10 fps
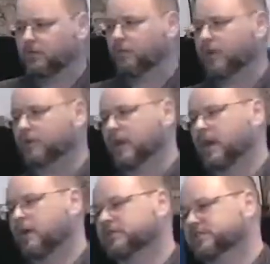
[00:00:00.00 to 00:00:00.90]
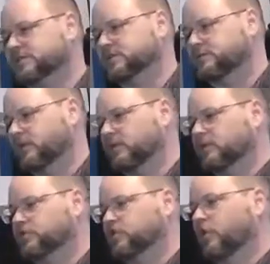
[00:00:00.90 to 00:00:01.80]
one of the heresies of the,
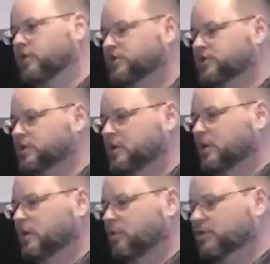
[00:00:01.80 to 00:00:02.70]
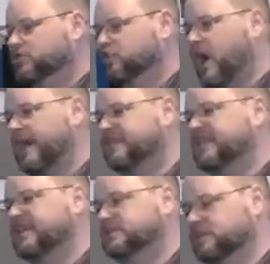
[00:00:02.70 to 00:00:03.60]
the church was
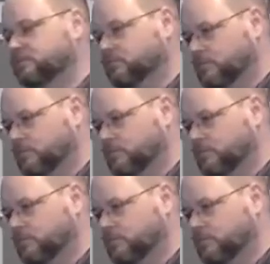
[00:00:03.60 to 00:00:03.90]
tritheism.